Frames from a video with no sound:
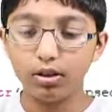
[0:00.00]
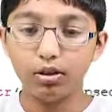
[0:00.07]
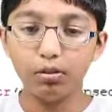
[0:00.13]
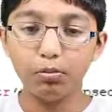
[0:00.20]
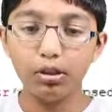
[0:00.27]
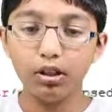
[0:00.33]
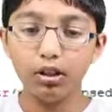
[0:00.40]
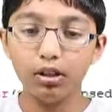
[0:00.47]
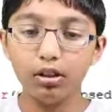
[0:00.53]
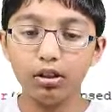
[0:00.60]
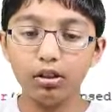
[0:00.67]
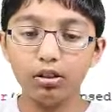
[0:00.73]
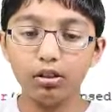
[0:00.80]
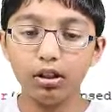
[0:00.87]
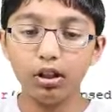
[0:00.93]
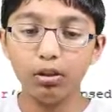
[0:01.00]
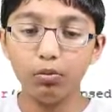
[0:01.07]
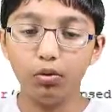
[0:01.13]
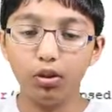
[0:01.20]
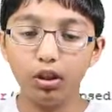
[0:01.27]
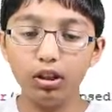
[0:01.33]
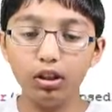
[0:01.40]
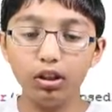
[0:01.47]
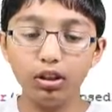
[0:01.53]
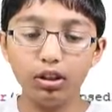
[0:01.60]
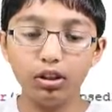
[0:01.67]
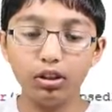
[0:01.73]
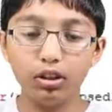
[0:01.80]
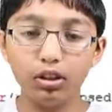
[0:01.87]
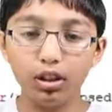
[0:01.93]
comma time one
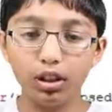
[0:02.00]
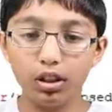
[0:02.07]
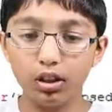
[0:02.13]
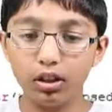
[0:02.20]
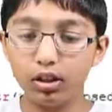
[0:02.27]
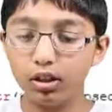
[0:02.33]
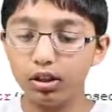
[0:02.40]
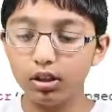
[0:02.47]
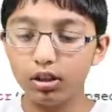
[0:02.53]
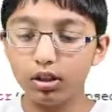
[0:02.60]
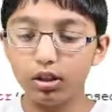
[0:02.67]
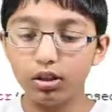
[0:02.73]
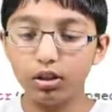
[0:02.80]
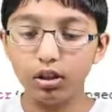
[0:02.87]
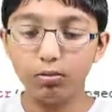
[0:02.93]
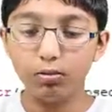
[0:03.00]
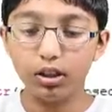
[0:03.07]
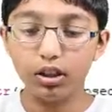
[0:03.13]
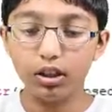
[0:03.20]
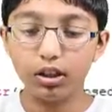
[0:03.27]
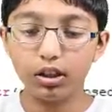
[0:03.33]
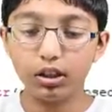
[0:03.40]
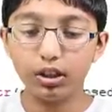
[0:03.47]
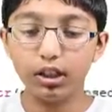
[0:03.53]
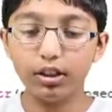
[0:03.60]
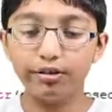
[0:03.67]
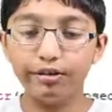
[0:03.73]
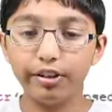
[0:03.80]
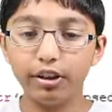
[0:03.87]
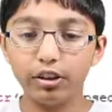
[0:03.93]
comma
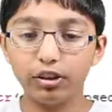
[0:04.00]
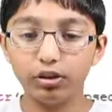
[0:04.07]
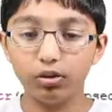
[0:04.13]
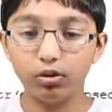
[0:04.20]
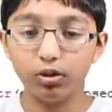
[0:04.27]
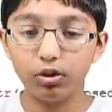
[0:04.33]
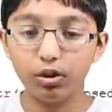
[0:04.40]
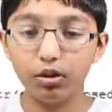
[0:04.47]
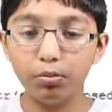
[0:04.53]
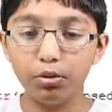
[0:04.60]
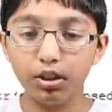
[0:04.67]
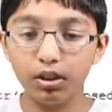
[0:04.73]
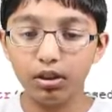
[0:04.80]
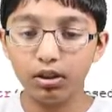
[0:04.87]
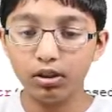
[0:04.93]
self underscore job